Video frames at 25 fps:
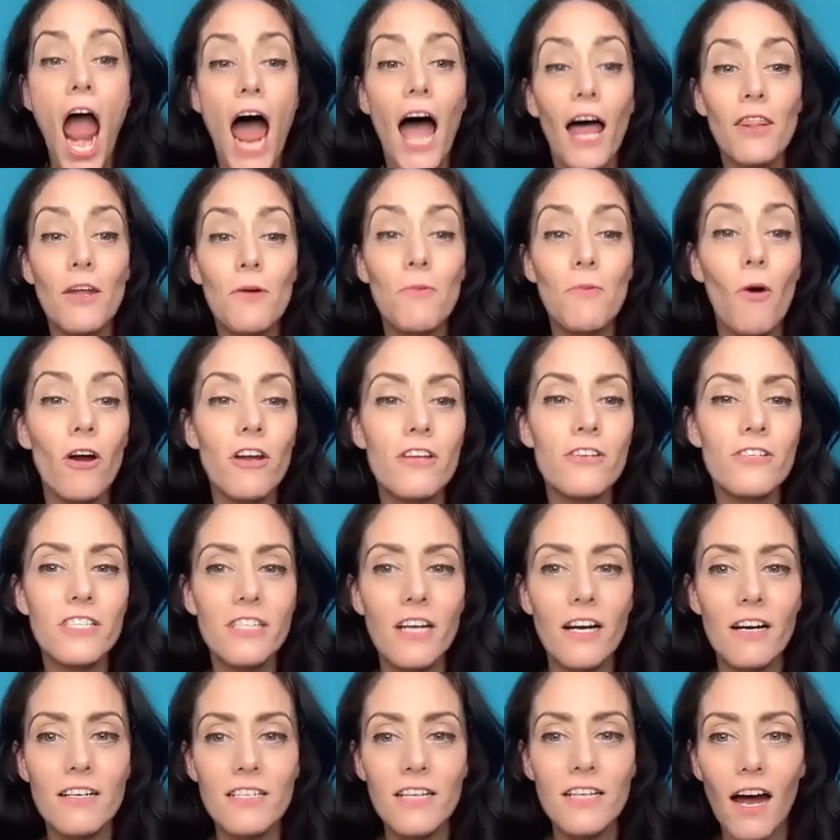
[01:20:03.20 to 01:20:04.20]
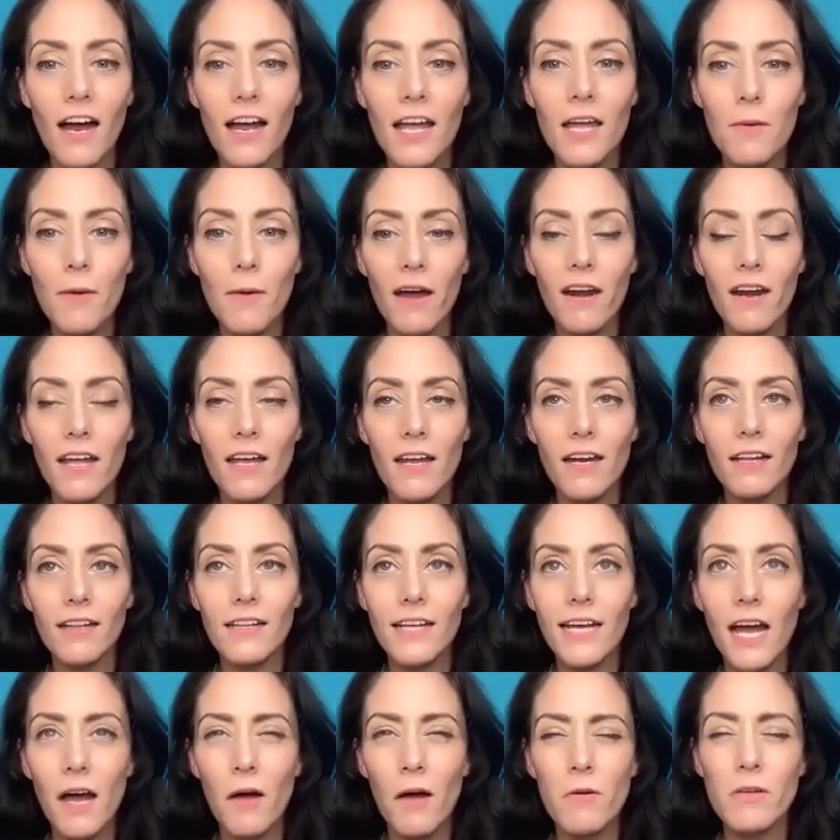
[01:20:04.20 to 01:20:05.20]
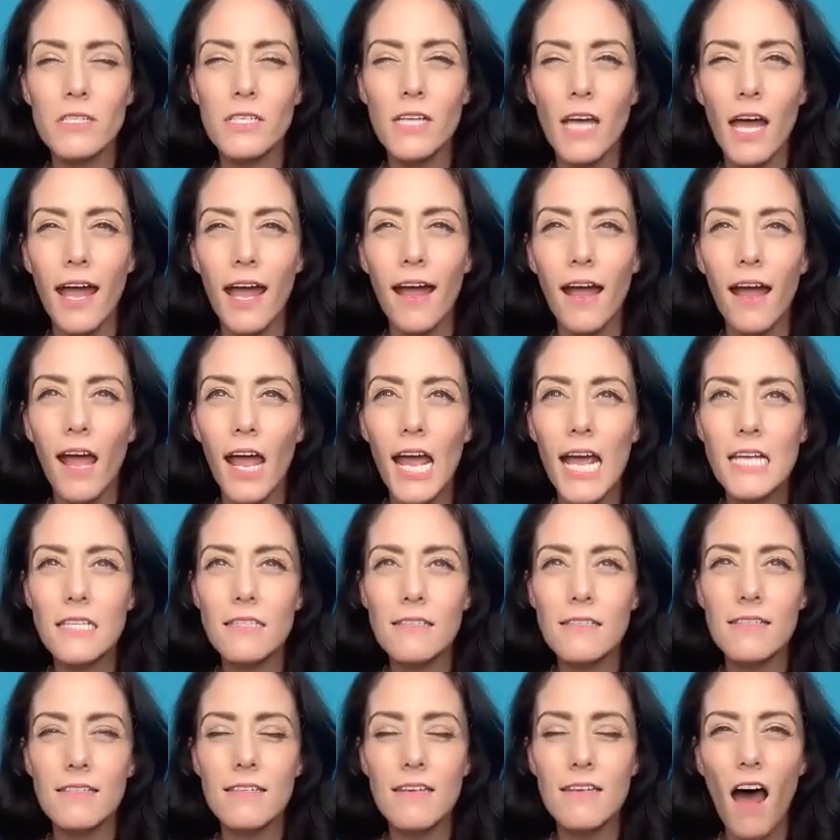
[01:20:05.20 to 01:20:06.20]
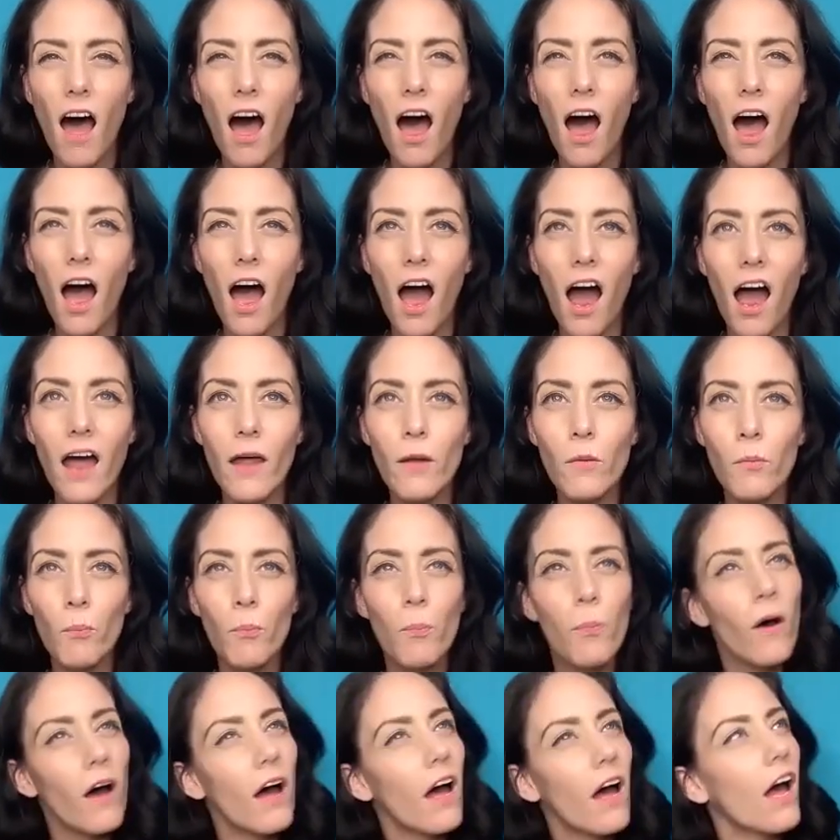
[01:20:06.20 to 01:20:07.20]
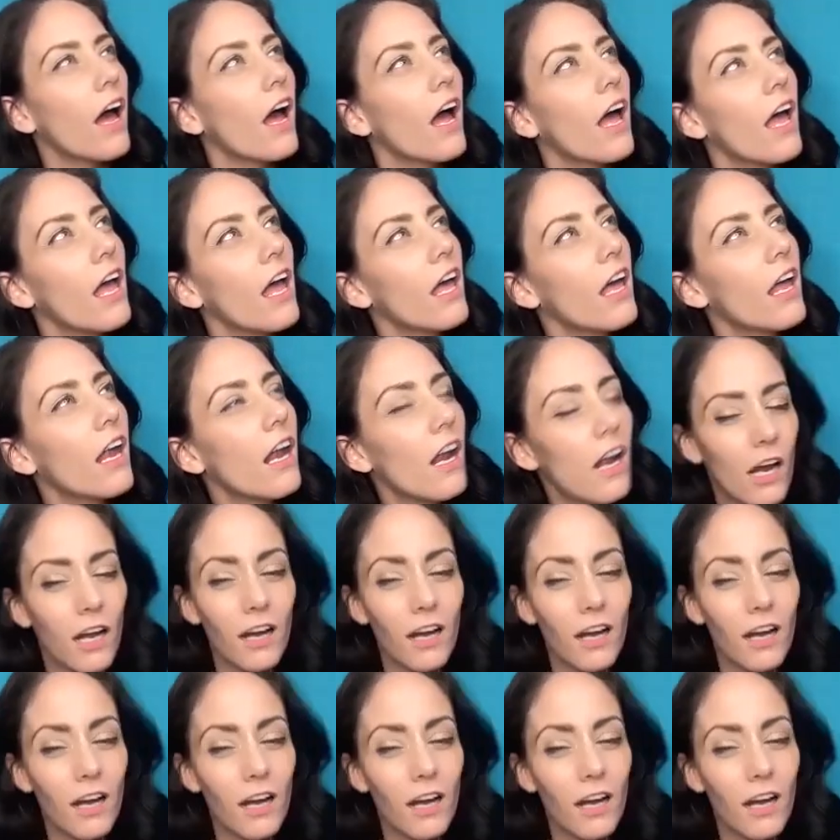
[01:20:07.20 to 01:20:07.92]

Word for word: And the more you started talking about Italy, I was like, it's not, but...